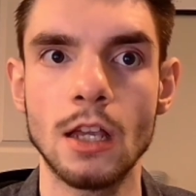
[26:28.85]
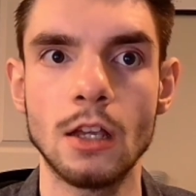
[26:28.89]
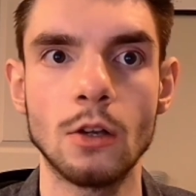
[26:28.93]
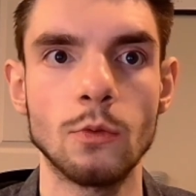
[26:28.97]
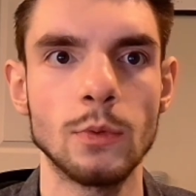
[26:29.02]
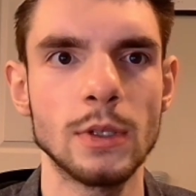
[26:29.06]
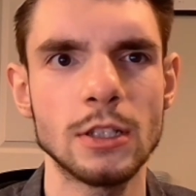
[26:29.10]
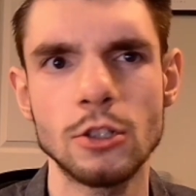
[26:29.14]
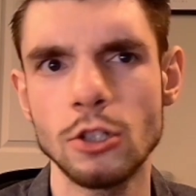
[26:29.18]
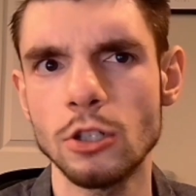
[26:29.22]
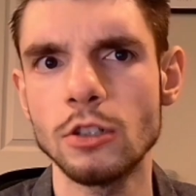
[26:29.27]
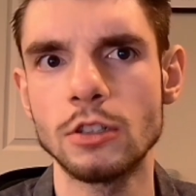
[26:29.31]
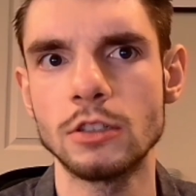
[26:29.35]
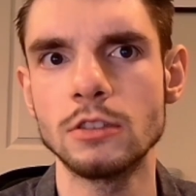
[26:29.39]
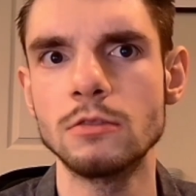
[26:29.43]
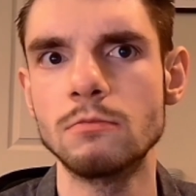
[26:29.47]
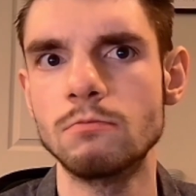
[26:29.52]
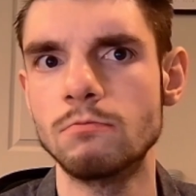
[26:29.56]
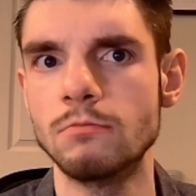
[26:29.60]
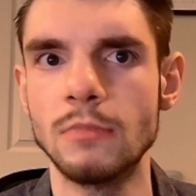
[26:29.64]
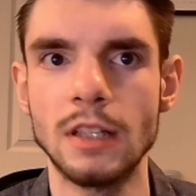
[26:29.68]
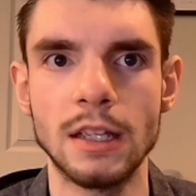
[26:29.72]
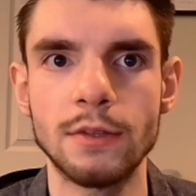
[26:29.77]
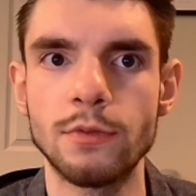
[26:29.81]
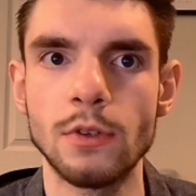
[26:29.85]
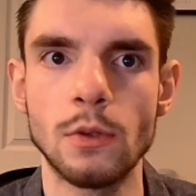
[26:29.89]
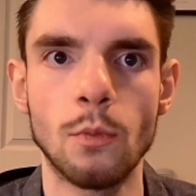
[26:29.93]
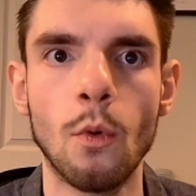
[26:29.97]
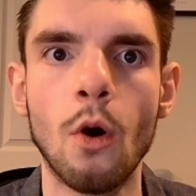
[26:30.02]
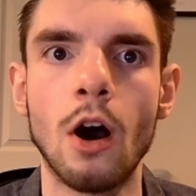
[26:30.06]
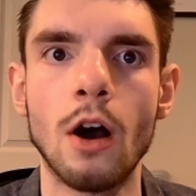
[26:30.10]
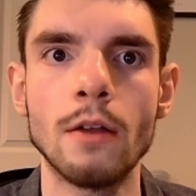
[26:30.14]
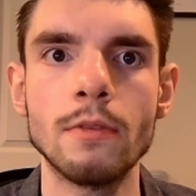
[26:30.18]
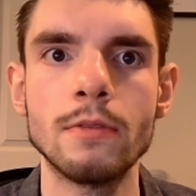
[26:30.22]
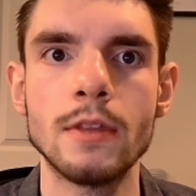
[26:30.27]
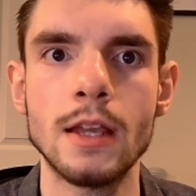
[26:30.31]
We could, if we
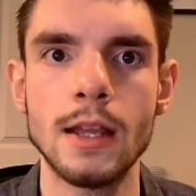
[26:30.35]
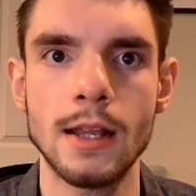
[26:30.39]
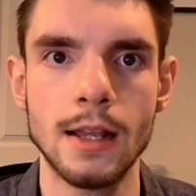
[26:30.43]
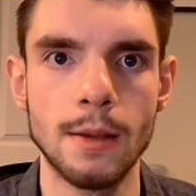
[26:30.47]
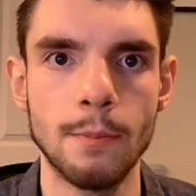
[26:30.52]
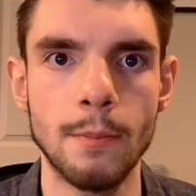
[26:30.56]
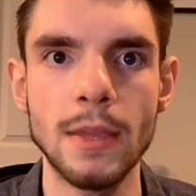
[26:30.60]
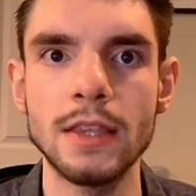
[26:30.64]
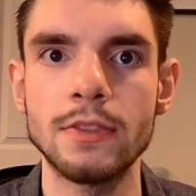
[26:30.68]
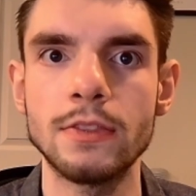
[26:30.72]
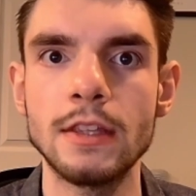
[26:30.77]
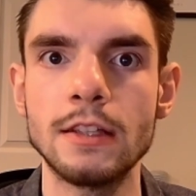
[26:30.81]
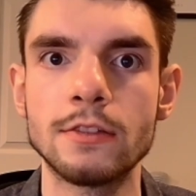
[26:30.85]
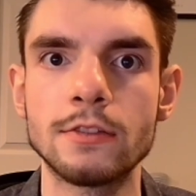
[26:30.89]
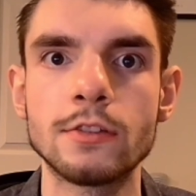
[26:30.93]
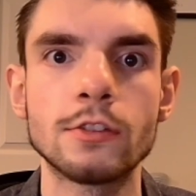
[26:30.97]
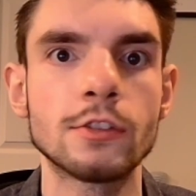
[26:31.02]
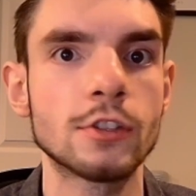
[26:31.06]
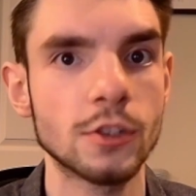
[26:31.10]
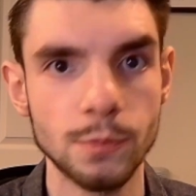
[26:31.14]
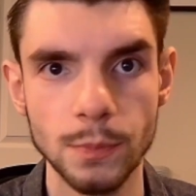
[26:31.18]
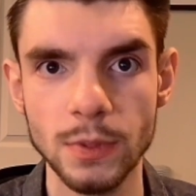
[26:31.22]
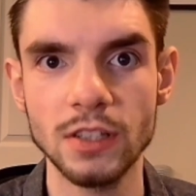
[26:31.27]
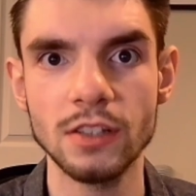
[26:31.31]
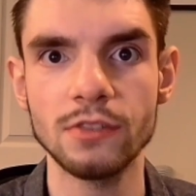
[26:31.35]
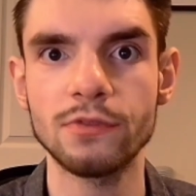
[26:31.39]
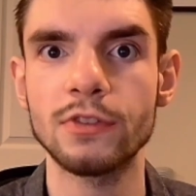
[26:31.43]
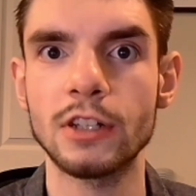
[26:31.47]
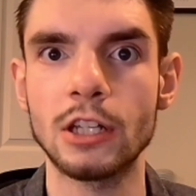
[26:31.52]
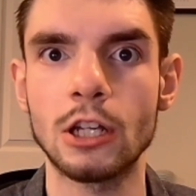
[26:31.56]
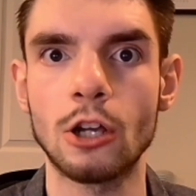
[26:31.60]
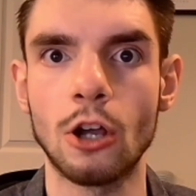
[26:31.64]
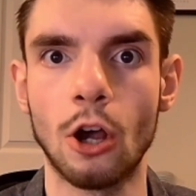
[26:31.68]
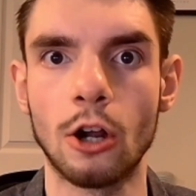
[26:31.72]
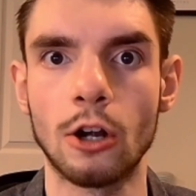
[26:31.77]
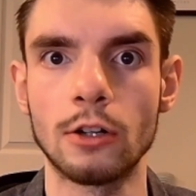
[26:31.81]
want, make these
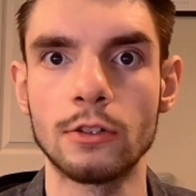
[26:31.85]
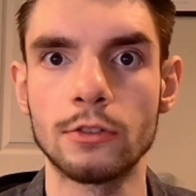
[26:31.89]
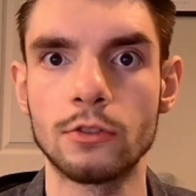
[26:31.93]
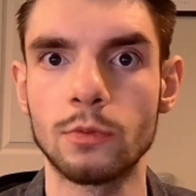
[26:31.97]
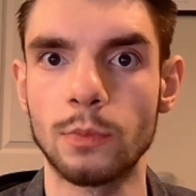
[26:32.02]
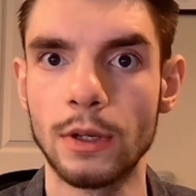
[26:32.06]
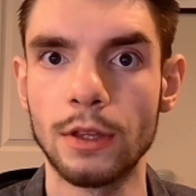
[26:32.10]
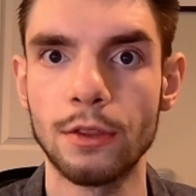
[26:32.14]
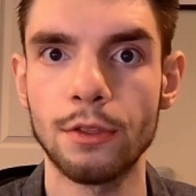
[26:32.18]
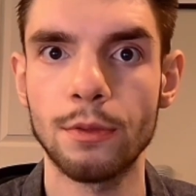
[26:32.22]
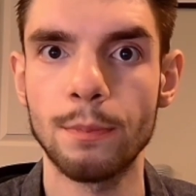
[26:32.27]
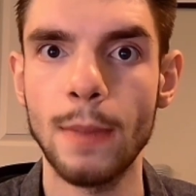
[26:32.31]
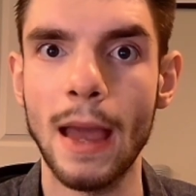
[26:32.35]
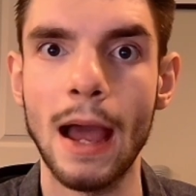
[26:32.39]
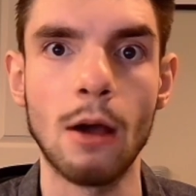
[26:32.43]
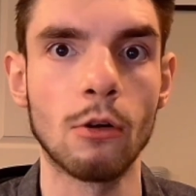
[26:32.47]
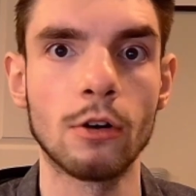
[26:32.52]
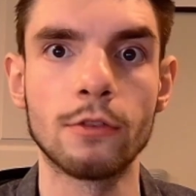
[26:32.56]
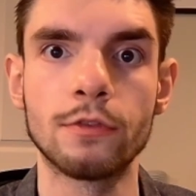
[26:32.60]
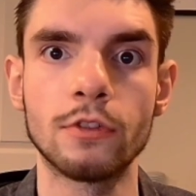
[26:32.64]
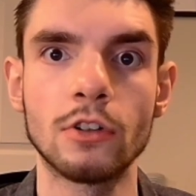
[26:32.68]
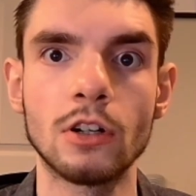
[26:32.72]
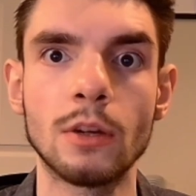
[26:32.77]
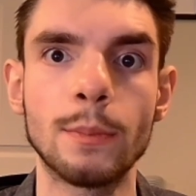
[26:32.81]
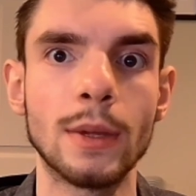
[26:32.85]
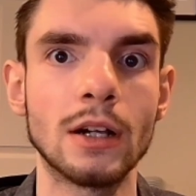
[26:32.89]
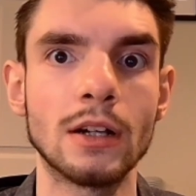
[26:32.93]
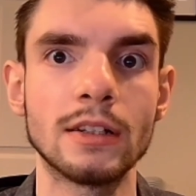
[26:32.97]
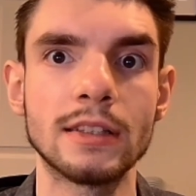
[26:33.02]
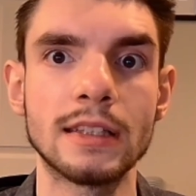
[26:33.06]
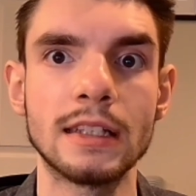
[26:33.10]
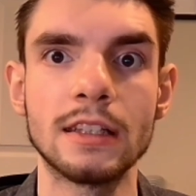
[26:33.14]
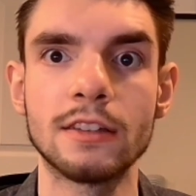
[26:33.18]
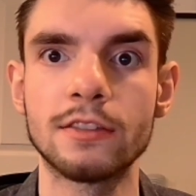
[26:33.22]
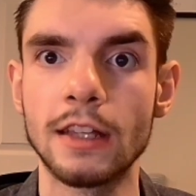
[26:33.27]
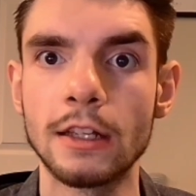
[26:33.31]
specific cards with powerful
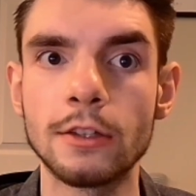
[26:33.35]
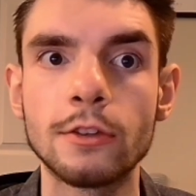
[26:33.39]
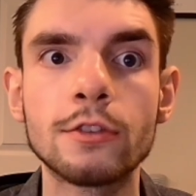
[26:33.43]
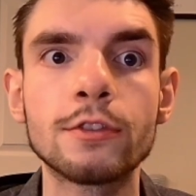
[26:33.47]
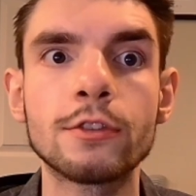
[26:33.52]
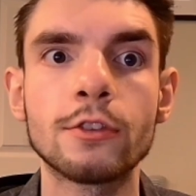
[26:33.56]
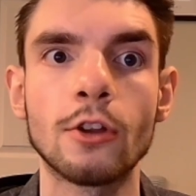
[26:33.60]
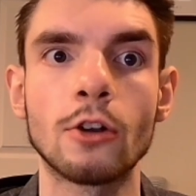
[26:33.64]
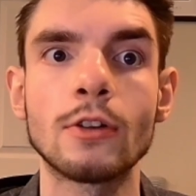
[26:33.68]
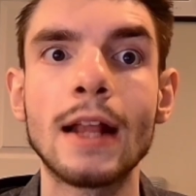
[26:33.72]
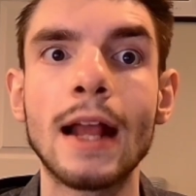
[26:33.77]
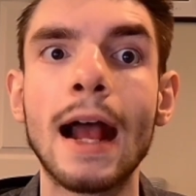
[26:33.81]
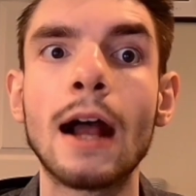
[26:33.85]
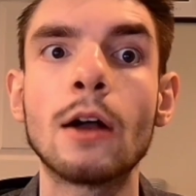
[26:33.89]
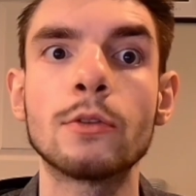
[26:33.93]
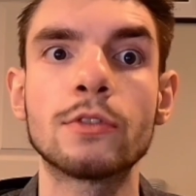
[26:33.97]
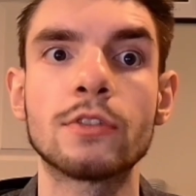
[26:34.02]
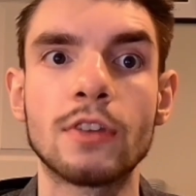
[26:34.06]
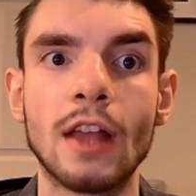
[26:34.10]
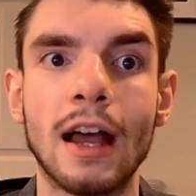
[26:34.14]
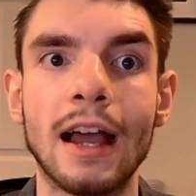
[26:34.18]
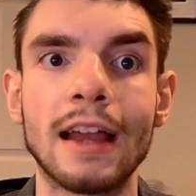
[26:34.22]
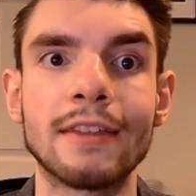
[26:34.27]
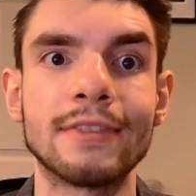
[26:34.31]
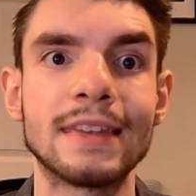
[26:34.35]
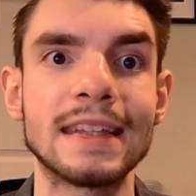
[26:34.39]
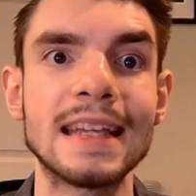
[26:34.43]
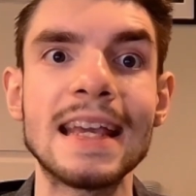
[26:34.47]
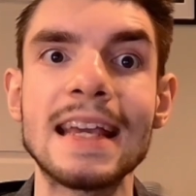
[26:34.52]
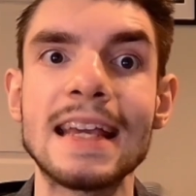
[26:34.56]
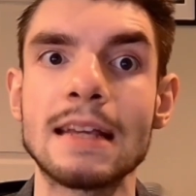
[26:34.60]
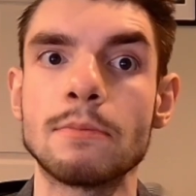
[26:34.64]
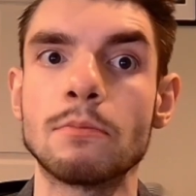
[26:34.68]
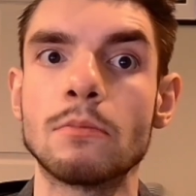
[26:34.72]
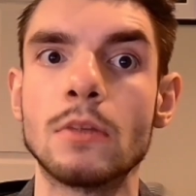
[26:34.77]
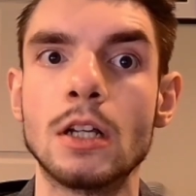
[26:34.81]
abilities that start outside the
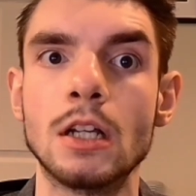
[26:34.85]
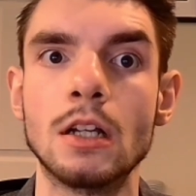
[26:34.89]
game,